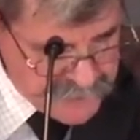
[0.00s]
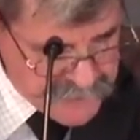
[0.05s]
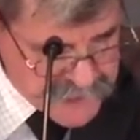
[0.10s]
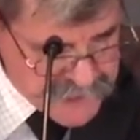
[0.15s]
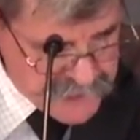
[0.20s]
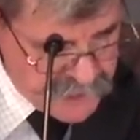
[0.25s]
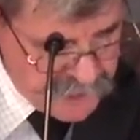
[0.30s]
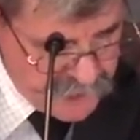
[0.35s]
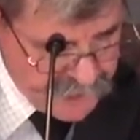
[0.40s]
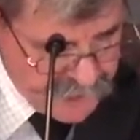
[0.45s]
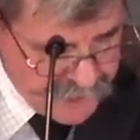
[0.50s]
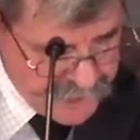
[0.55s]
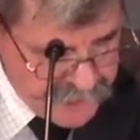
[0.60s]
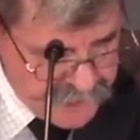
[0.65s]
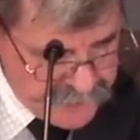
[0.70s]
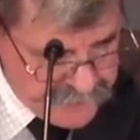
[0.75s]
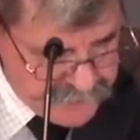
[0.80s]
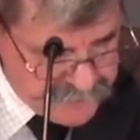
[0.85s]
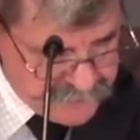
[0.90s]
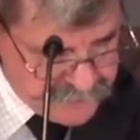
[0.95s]
is the eye.
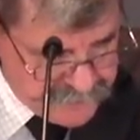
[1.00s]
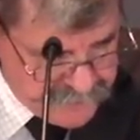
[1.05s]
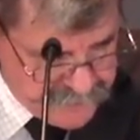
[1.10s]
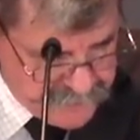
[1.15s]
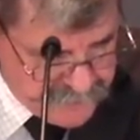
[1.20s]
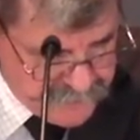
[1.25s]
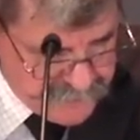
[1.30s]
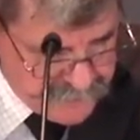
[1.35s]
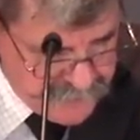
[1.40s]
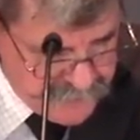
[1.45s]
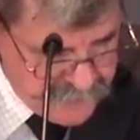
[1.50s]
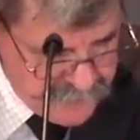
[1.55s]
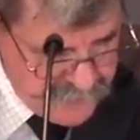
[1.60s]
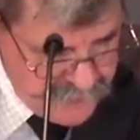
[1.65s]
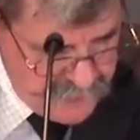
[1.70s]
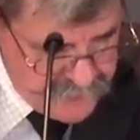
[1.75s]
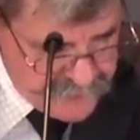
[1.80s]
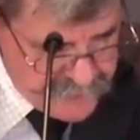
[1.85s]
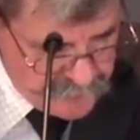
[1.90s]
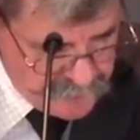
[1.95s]

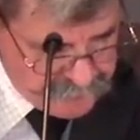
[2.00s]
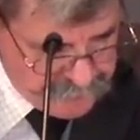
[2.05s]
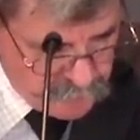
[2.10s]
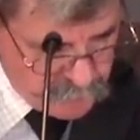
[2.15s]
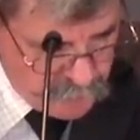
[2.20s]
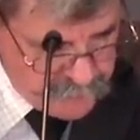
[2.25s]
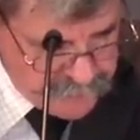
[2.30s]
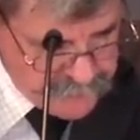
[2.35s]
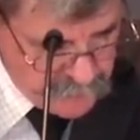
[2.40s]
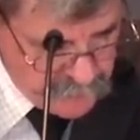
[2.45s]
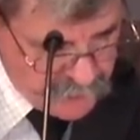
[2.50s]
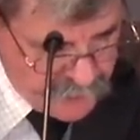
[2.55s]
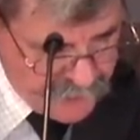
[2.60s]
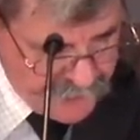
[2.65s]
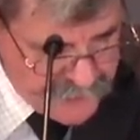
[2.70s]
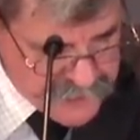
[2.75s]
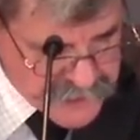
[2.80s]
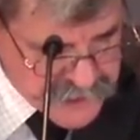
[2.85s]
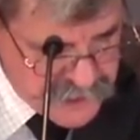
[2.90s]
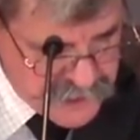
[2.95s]
Therefore, when your eye
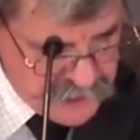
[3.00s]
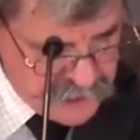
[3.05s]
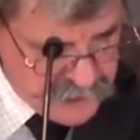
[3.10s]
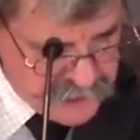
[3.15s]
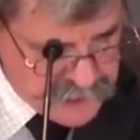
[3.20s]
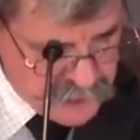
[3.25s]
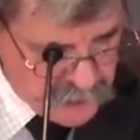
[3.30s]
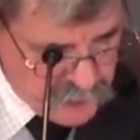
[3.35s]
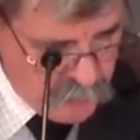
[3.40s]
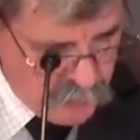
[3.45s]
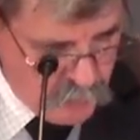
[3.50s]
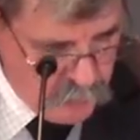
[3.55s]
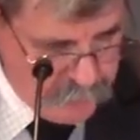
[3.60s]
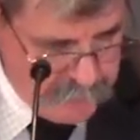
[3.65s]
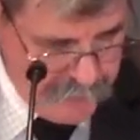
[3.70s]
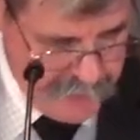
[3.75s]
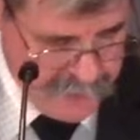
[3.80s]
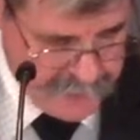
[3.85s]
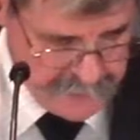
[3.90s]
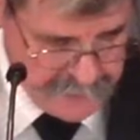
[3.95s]
is good, your whole
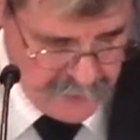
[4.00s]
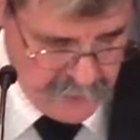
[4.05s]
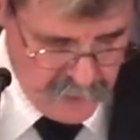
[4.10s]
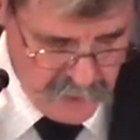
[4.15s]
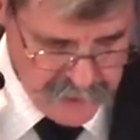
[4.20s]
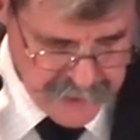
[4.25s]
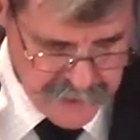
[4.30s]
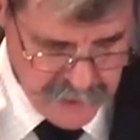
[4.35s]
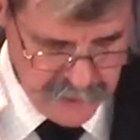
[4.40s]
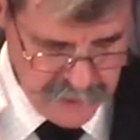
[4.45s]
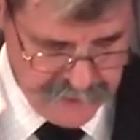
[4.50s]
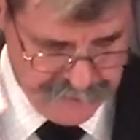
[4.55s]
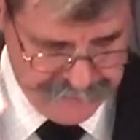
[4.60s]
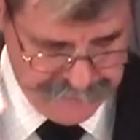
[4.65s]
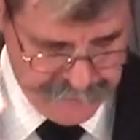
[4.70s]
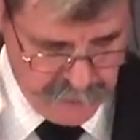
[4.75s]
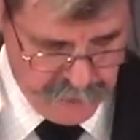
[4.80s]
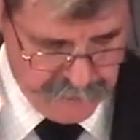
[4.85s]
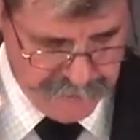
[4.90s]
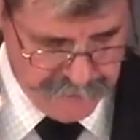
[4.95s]
body also is
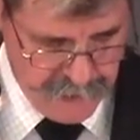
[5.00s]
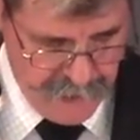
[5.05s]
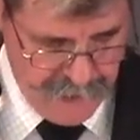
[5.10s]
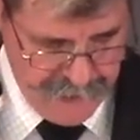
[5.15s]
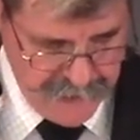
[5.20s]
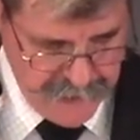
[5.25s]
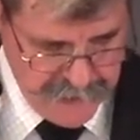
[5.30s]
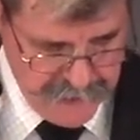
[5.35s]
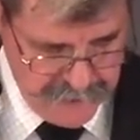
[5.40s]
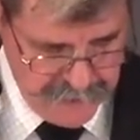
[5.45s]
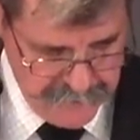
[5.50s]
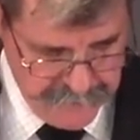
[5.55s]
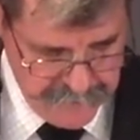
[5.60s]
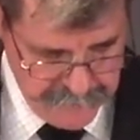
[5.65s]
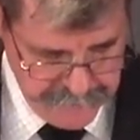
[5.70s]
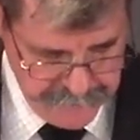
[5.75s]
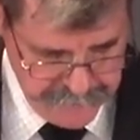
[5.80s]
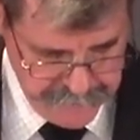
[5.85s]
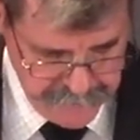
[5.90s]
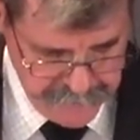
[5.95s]
full of light.
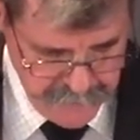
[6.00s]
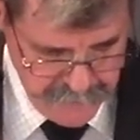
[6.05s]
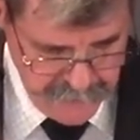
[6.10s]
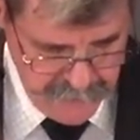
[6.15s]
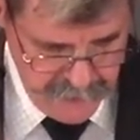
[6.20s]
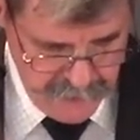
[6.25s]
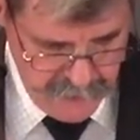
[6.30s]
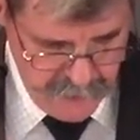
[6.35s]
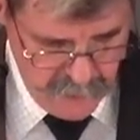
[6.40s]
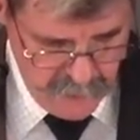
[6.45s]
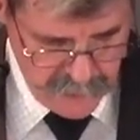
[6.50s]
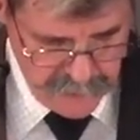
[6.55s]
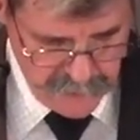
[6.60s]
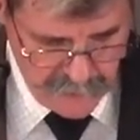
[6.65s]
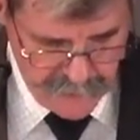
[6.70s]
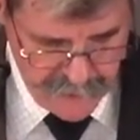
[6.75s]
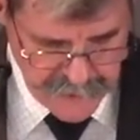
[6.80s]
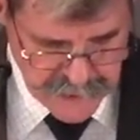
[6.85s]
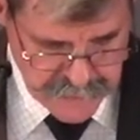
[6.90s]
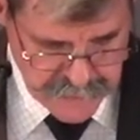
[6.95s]
When your
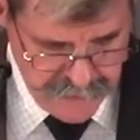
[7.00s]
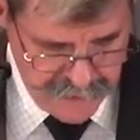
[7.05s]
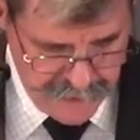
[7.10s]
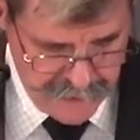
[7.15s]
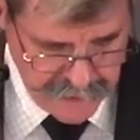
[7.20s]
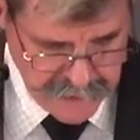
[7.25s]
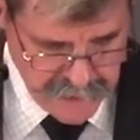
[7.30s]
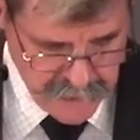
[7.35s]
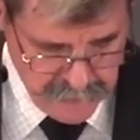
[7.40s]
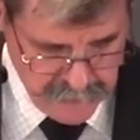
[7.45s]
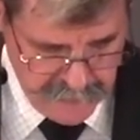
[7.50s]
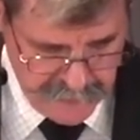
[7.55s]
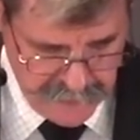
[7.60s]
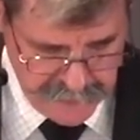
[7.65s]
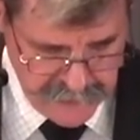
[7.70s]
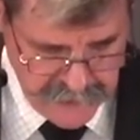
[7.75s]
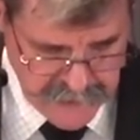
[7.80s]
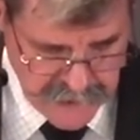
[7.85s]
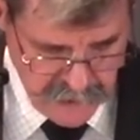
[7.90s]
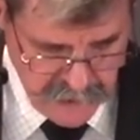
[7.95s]
eye is bad, your body
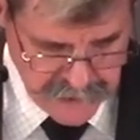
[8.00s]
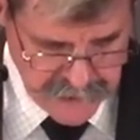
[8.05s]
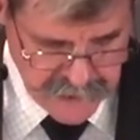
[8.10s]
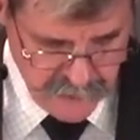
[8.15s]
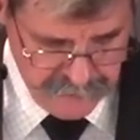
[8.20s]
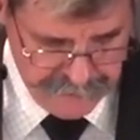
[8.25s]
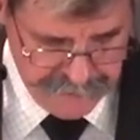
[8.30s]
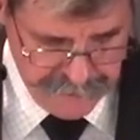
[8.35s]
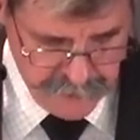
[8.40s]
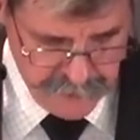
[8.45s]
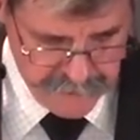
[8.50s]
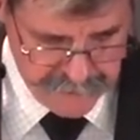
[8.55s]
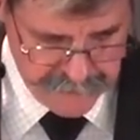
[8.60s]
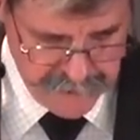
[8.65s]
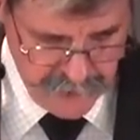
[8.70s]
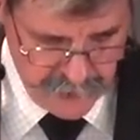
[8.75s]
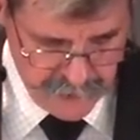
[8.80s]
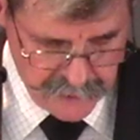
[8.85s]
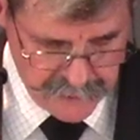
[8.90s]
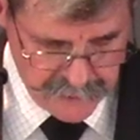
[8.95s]
is also full of
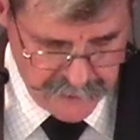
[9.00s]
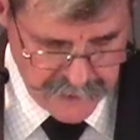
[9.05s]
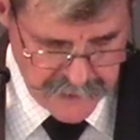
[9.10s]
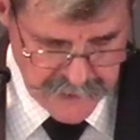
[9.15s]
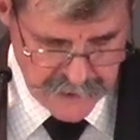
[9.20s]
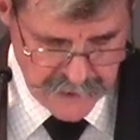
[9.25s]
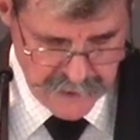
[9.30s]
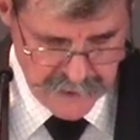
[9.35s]
darkness.